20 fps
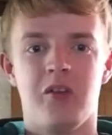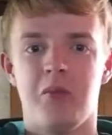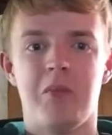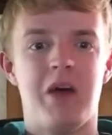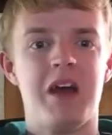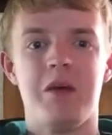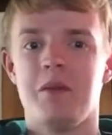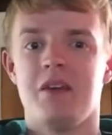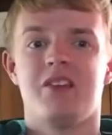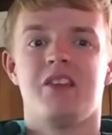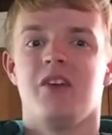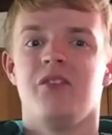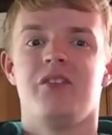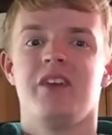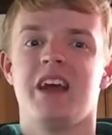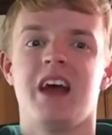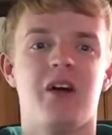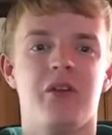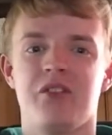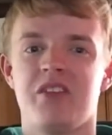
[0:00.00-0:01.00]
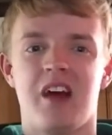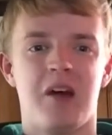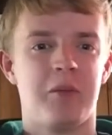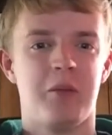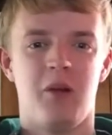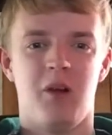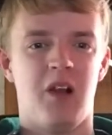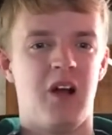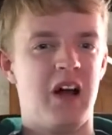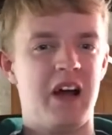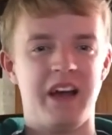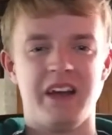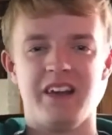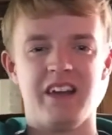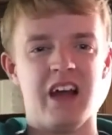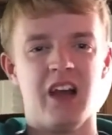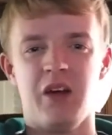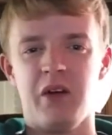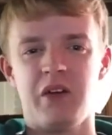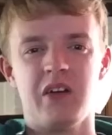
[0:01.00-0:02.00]
and maybe something else to happen, like
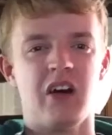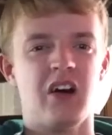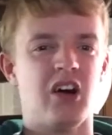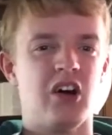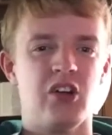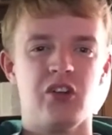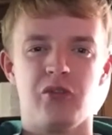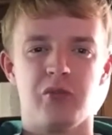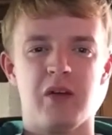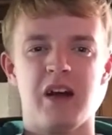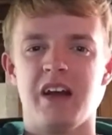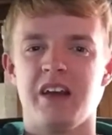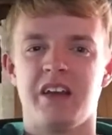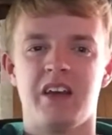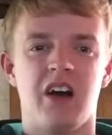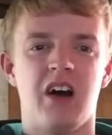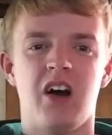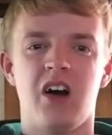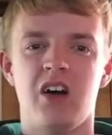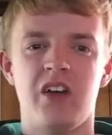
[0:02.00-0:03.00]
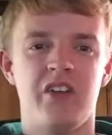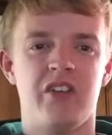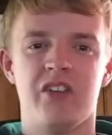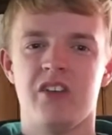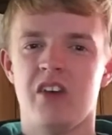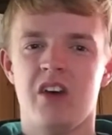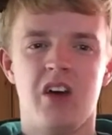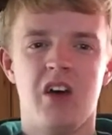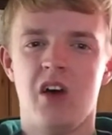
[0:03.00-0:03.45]
yellow cards, red cards,